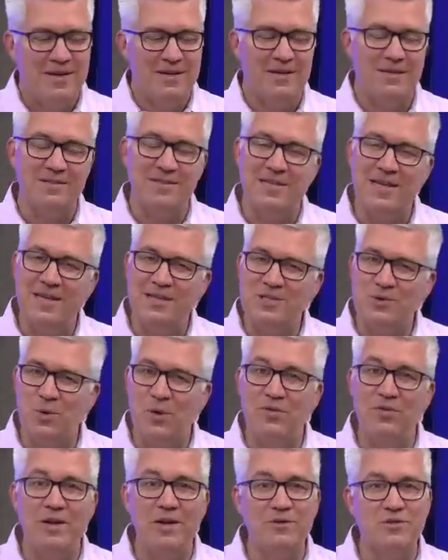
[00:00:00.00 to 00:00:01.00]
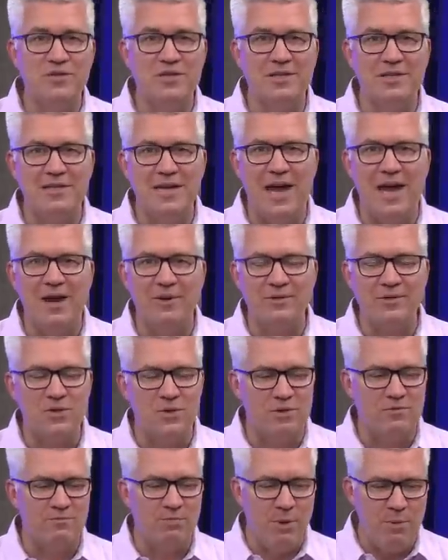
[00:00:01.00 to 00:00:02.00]
Now, today's sort of an interesting day. I was
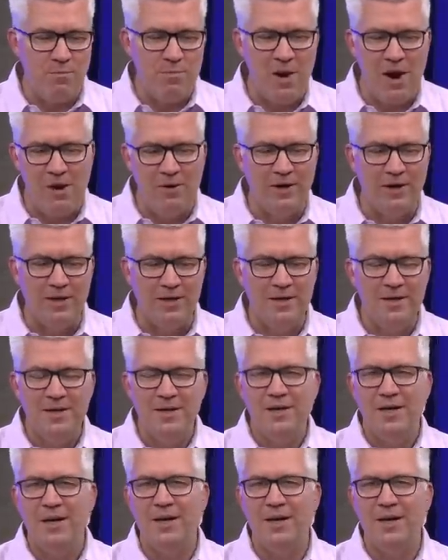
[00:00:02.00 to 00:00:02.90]
sort of preparing